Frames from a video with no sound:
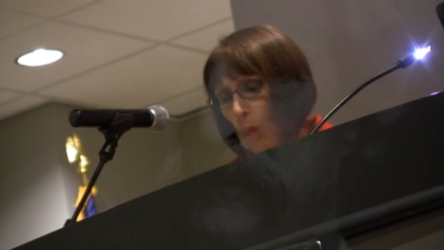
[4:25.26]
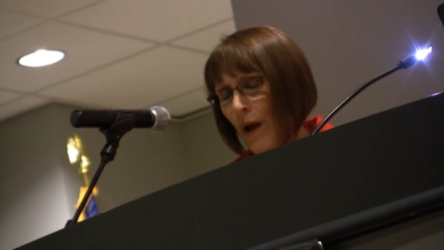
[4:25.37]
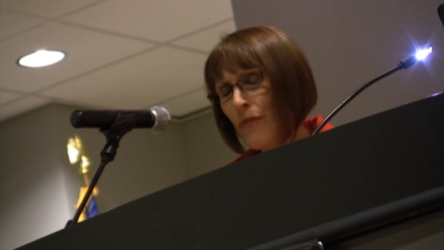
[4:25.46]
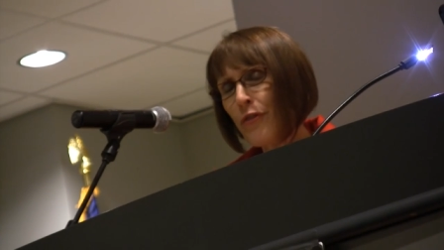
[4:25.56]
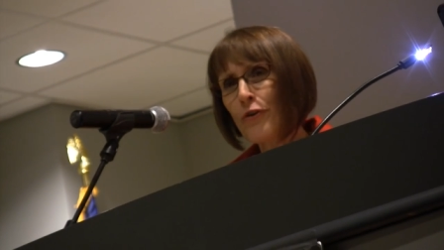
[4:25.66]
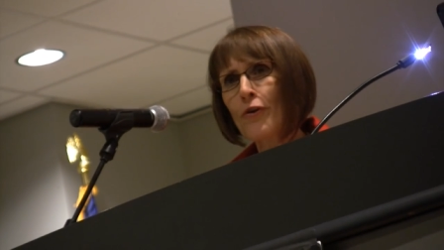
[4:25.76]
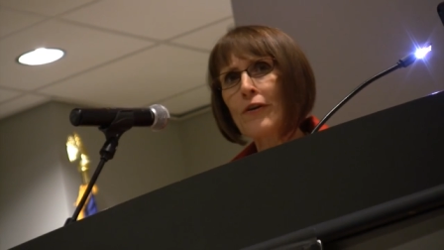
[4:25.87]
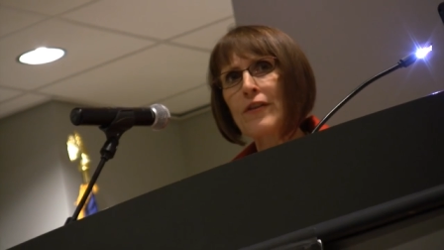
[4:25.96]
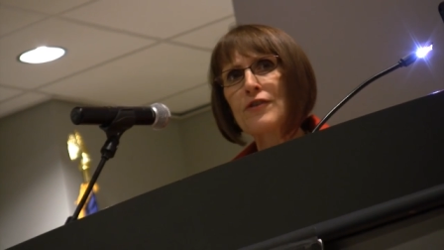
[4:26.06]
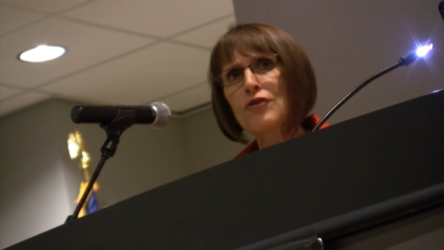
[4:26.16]
One third
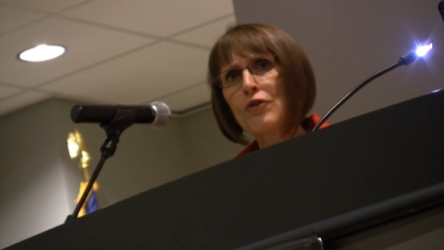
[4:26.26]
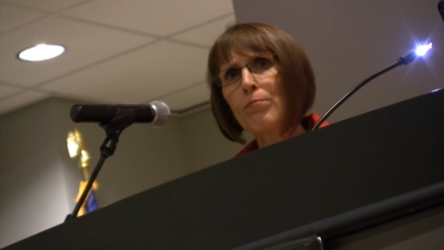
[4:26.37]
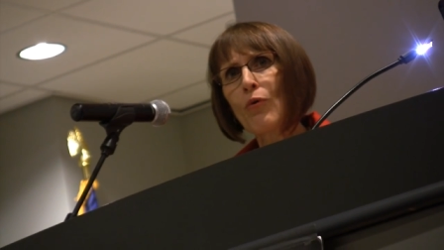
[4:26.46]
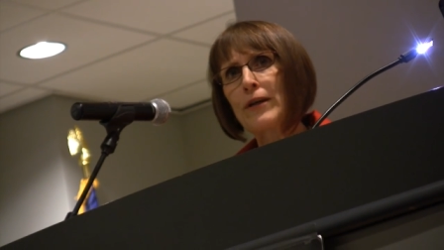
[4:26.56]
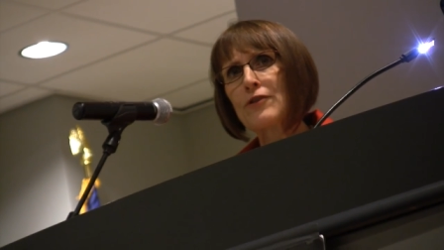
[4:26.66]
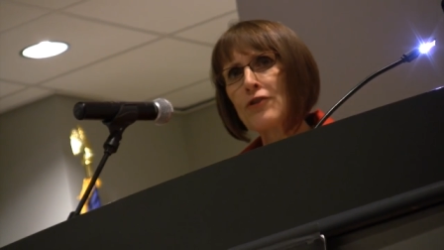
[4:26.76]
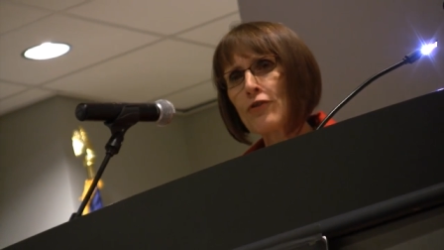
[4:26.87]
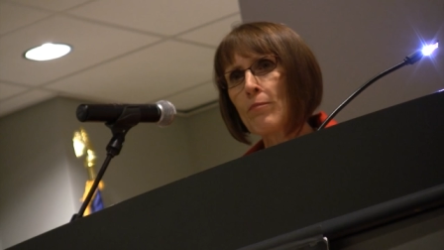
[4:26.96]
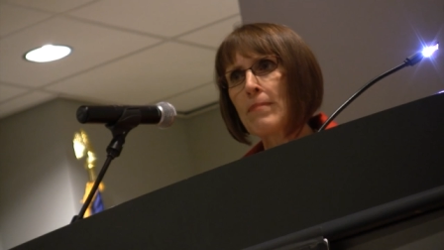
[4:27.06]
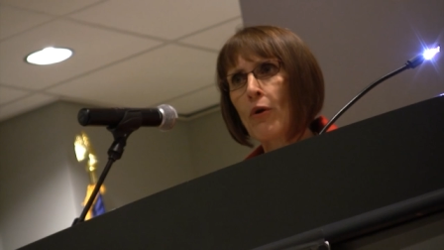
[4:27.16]
of the
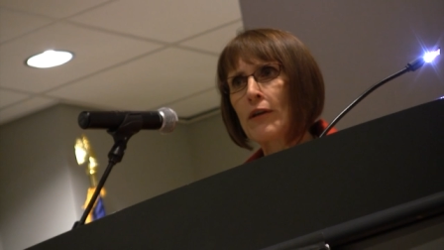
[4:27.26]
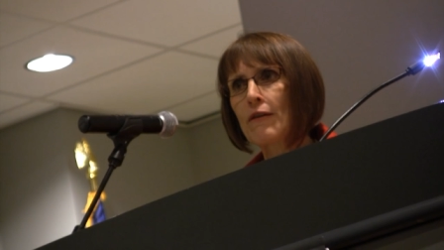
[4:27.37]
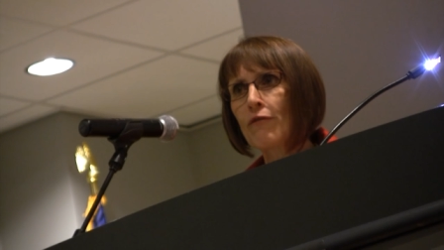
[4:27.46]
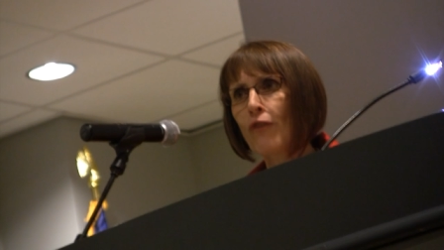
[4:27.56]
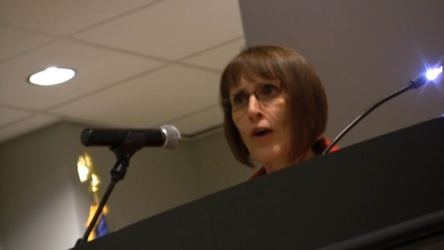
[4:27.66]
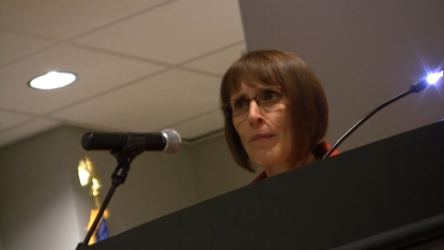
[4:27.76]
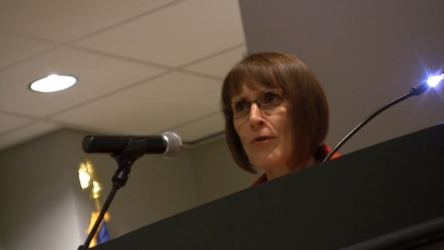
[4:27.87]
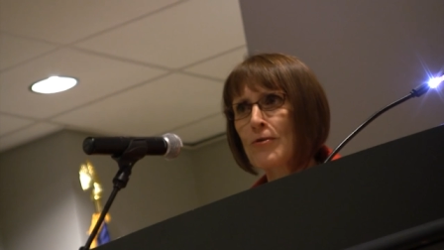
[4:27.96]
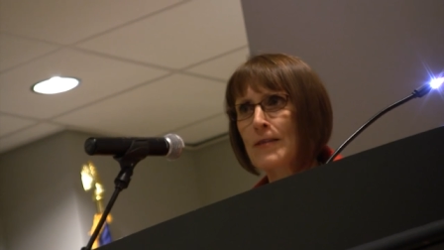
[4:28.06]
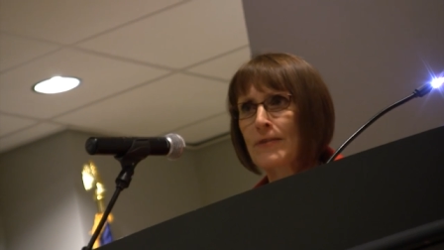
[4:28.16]
2.2 million
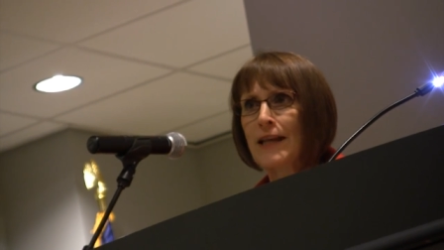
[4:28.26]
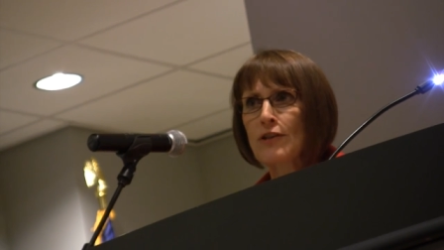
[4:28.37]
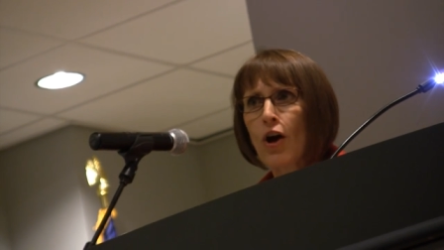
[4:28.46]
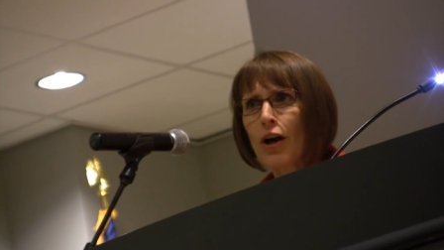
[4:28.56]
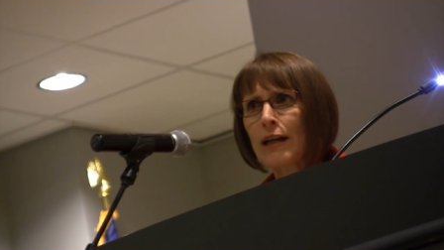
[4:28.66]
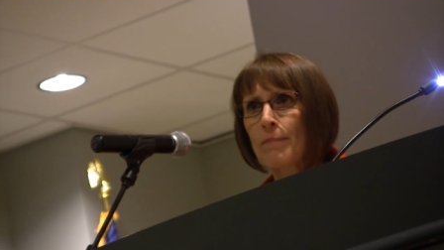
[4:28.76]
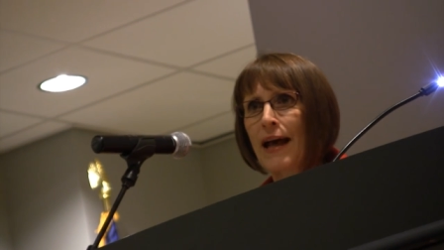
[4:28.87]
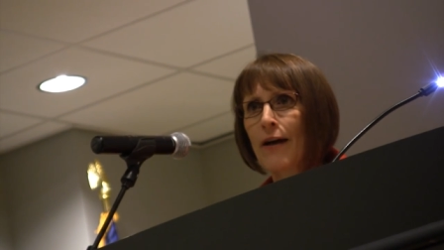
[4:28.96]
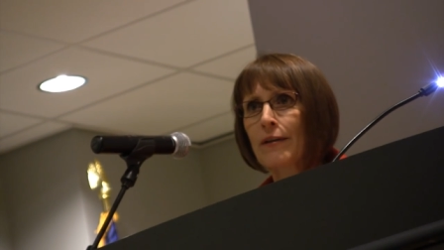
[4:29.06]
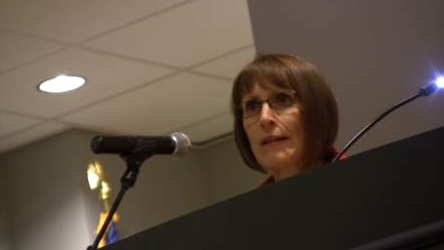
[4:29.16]
farmers that they talk
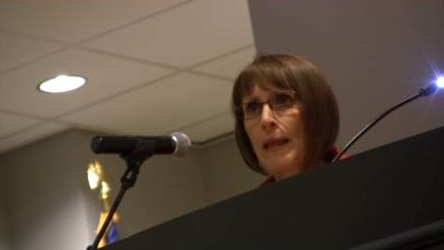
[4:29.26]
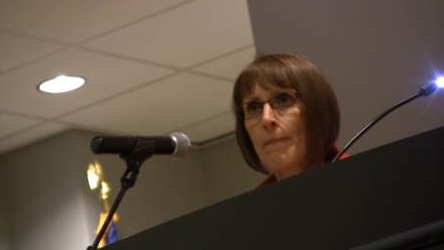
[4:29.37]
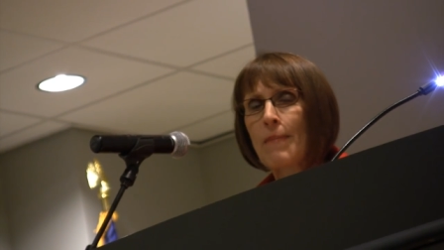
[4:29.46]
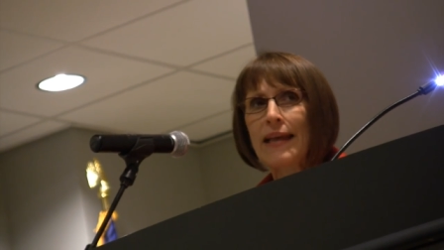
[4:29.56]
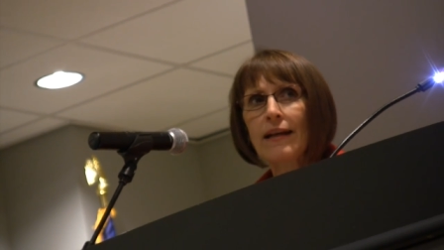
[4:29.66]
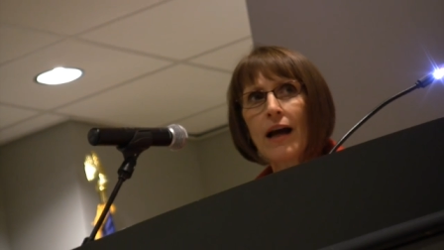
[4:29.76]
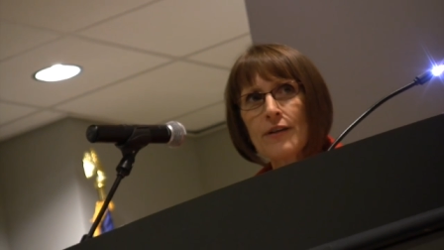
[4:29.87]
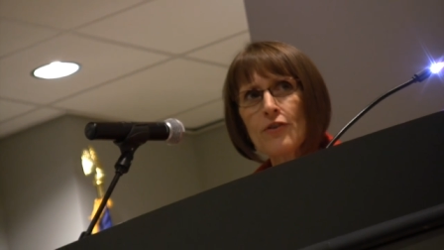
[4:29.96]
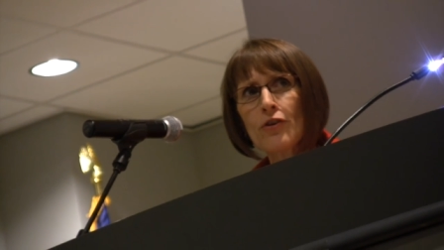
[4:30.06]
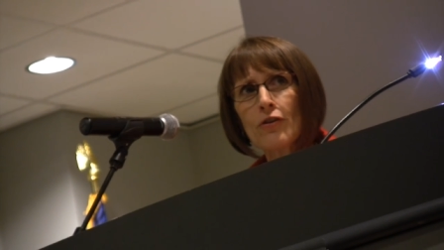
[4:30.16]
about make
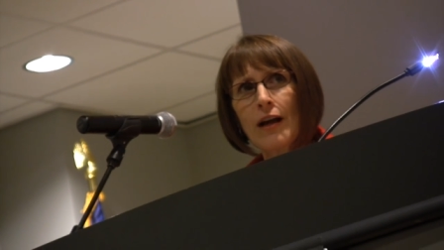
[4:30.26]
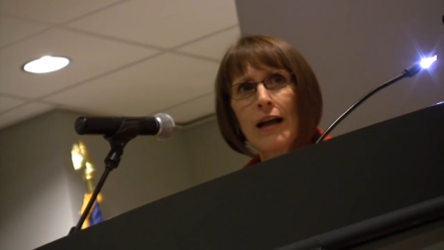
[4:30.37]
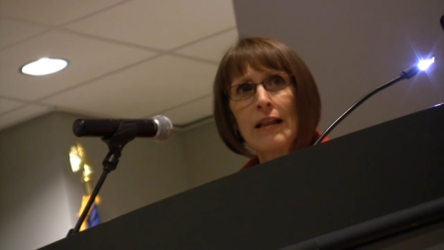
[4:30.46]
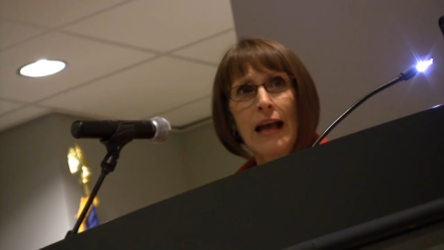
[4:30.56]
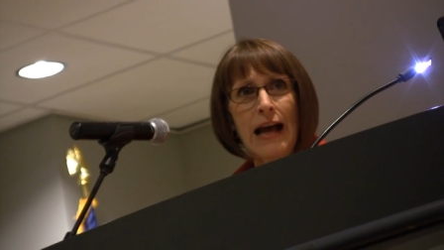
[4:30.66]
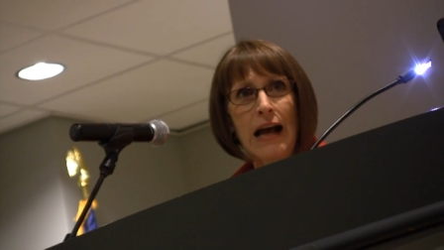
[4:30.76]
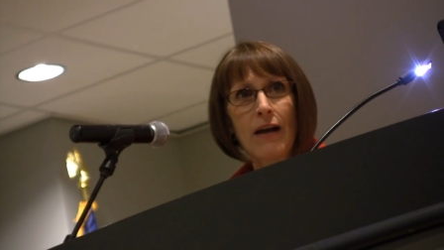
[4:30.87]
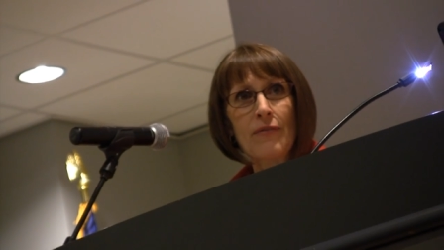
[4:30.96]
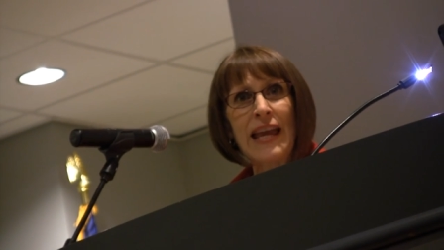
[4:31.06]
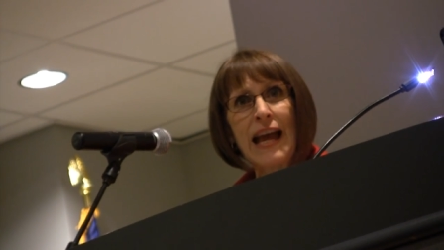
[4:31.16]
under,
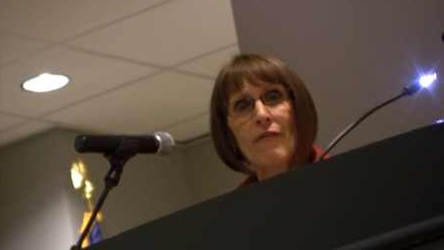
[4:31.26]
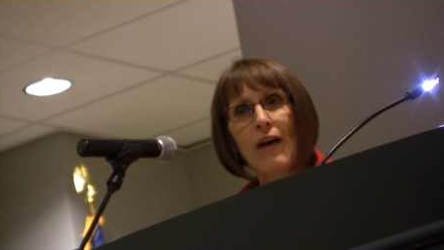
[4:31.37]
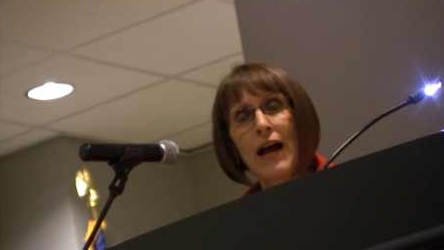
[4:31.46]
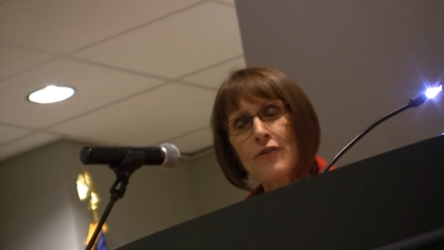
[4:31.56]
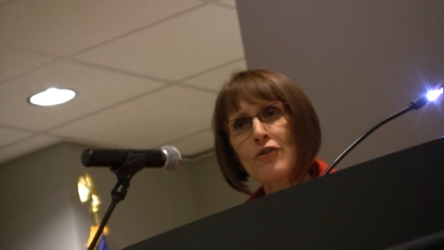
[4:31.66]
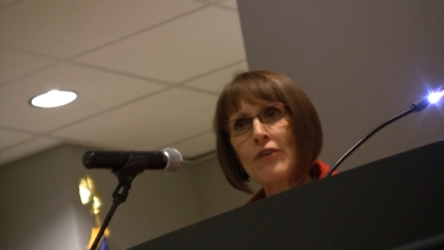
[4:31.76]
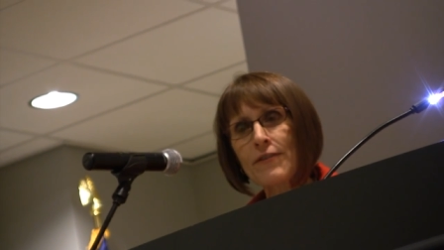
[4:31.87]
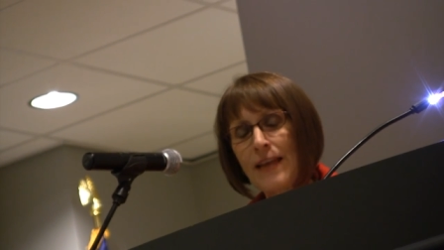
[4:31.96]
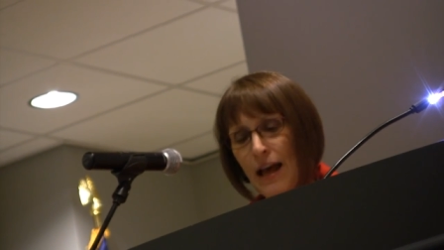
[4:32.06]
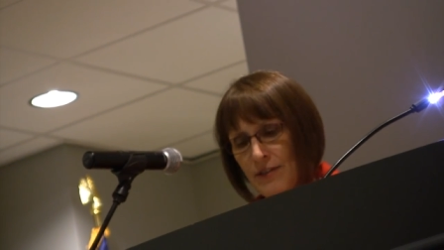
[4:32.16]
uh, they have under
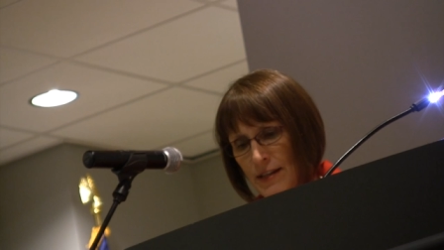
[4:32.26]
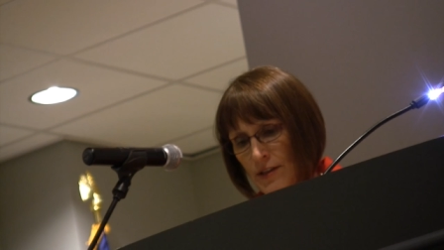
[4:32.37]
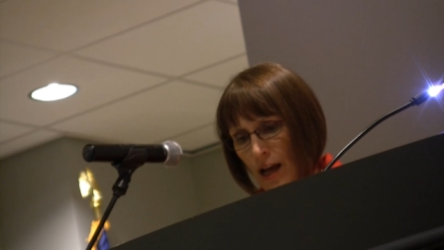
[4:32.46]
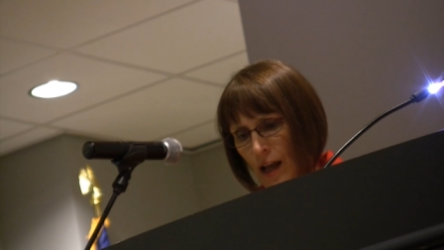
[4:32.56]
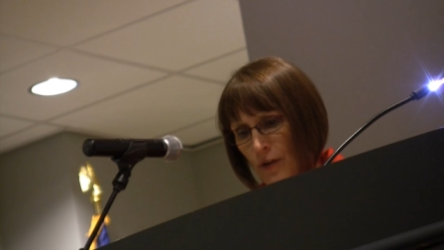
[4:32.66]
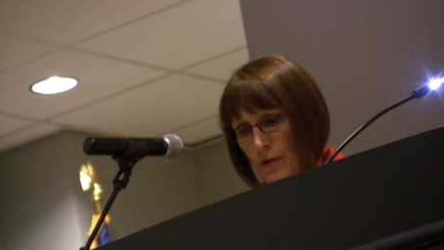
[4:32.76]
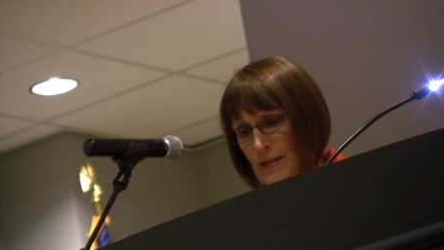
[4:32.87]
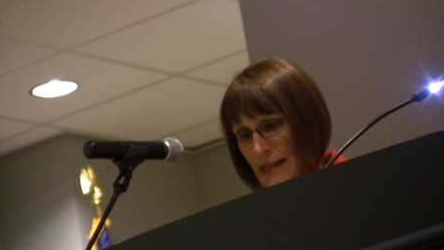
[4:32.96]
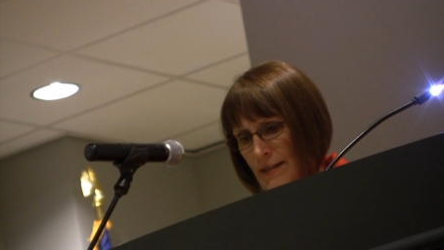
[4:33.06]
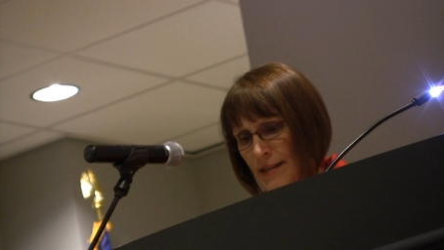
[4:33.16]

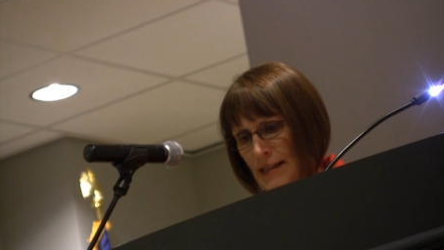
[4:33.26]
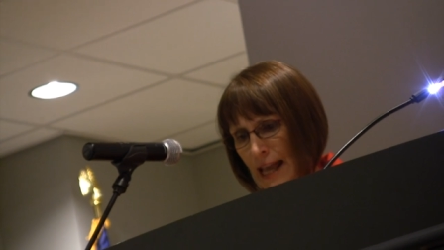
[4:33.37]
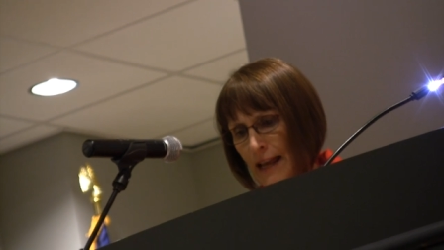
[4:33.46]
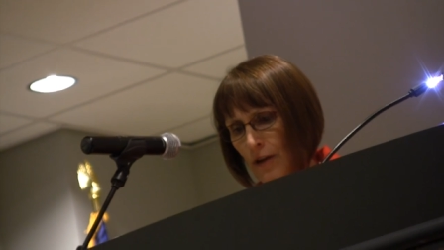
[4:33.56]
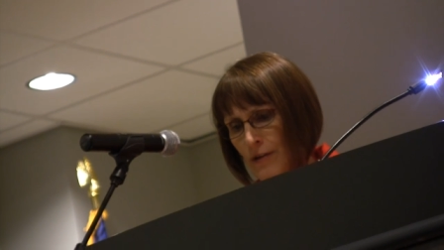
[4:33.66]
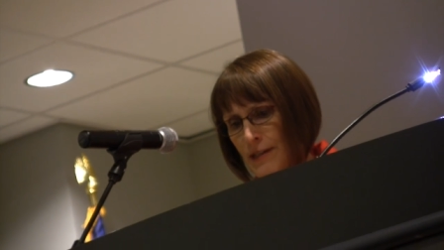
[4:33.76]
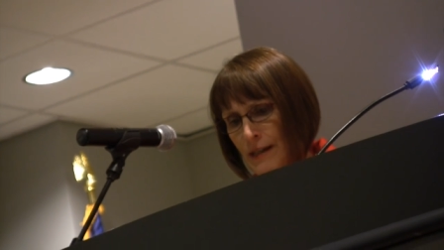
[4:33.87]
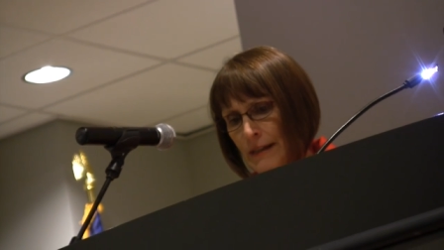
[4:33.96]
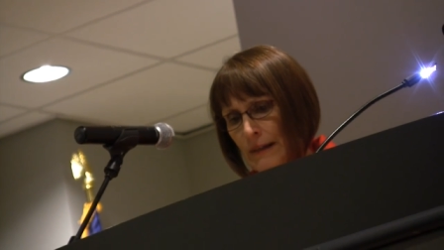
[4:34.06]
$1,000 in sales,